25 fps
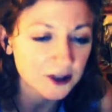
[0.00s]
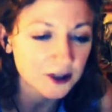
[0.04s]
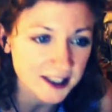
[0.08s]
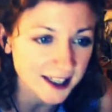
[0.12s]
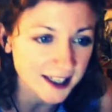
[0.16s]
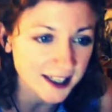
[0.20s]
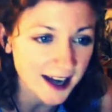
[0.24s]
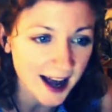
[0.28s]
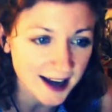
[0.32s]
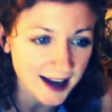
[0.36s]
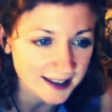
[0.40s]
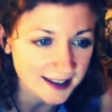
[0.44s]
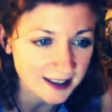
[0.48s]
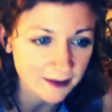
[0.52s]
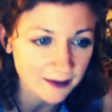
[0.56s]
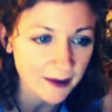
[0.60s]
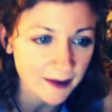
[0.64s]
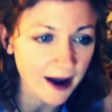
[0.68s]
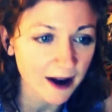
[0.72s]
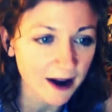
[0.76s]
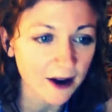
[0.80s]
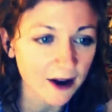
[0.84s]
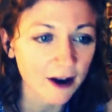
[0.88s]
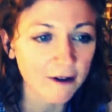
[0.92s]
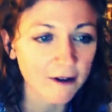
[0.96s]
Yeah, not to exceed
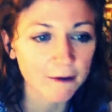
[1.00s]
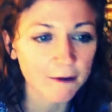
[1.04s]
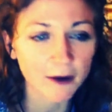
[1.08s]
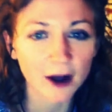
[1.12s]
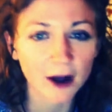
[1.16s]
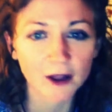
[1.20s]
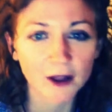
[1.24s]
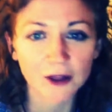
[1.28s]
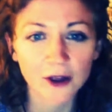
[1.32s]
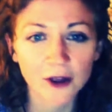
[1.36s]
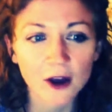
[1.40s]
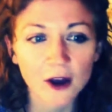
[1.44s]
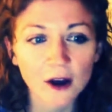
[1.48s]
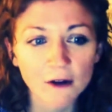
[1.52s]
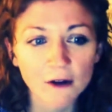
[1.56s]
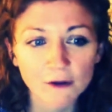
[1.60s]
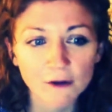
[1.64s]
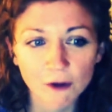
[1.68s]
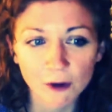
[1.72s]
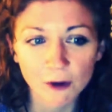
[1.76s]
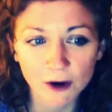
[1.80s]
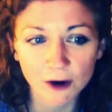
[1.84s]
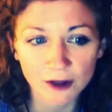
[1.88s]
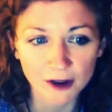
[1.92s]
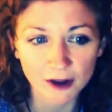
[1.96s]
X amount of
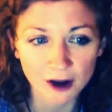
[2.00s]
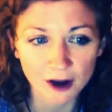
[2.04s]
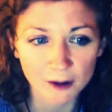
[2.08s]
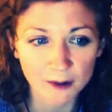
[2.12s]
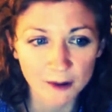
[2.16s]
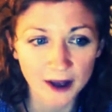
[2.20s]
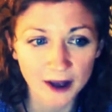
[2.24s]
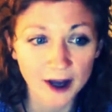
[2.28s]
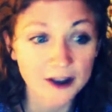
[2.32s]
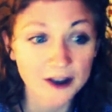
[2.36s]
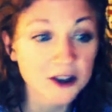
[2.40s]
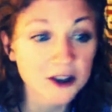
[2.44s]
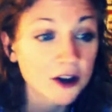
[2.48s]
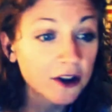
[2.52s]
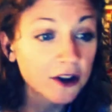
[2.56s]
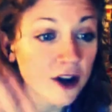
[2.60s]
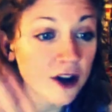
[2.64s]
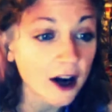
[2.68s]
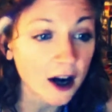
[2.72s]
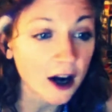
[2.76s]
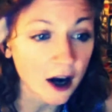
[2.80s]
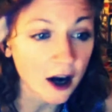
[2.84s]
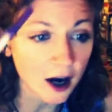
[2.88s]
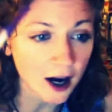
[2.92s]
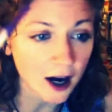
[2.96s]
month for the coming year.
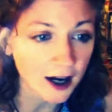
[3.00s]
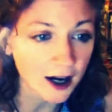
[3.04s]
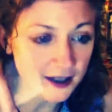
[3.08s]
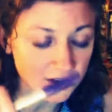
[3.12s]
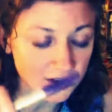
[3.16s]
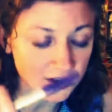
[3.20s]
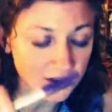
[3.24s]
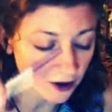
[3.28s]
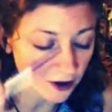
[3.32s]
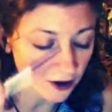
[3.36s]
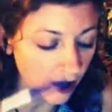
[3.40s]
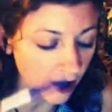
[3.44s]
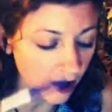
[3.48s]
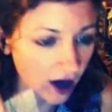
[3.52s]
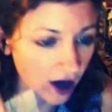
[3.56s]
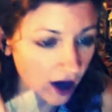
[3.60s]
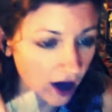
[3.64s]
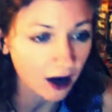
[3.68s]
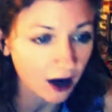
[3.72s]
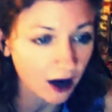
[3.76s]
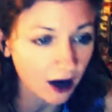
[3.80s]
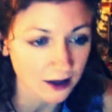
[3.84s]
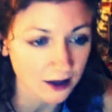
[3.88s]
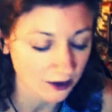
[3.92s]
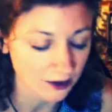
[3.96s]
So there
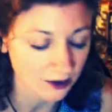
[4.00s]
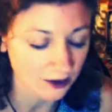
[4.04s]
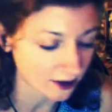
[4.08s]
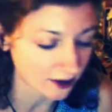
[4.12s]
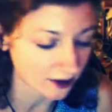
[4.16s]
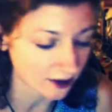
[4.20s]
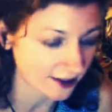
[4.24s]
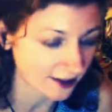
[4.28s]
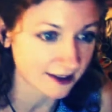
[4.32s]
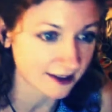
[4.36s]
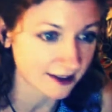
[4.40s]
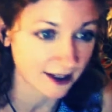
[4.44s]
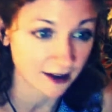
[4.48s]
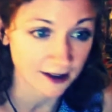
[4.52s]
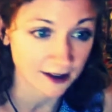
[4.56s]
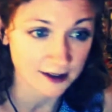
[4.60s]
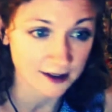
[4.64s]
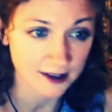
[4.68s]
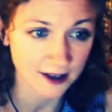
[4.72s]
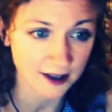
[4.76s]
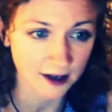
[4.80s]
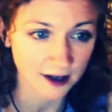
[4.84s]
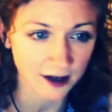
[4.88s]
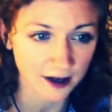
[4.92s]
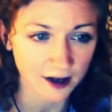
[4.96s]
are consequences
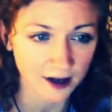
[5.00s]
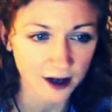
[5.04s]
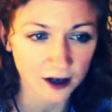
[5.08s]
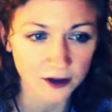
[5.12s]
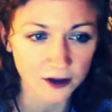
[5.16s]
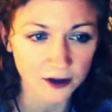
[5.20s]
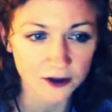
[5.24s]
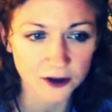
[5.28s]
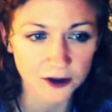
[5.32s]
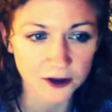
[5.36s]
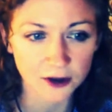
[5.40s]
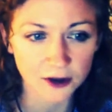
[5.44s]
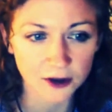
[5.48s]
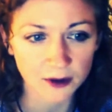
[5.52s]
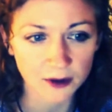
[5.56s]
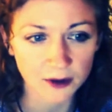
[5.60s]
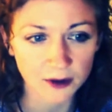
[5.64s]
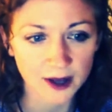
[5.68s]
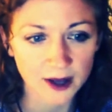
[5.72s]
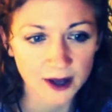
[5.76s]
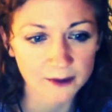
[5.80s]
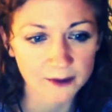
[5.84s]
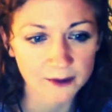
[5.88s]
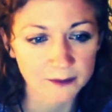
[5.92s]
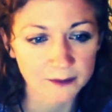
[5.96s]
now. Do you
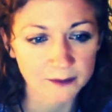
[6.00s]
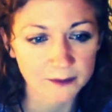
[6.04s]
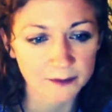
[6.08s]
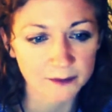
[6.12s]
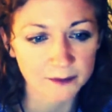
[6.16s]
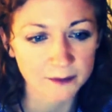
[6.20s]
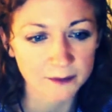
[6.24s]
agree with that?